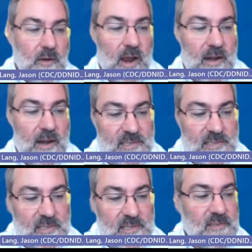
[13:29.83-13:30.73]
chronic
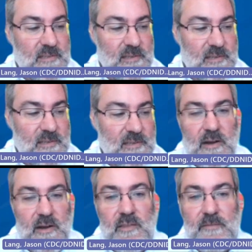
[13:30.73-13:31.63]
diseases and
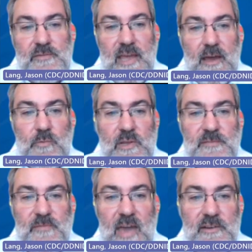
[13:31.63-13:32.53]
their lifestyle
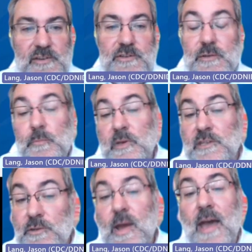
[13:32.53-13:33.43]
risk factors. So we
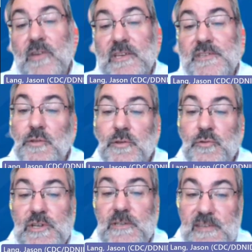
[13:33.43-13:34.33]
do have a
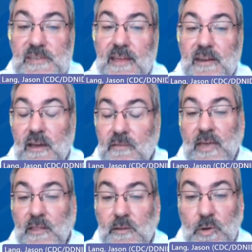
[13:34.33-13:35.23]
solution set
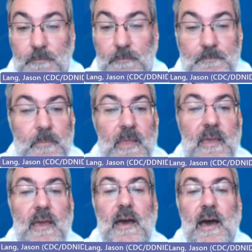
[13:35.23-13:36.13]
available.
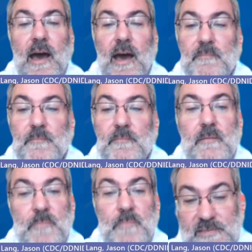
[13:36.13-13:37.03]

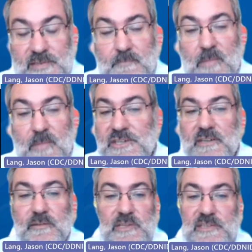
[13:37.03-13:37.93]
But as I
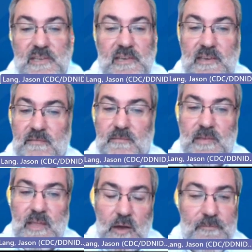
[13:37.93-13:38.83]
mentioned, we see,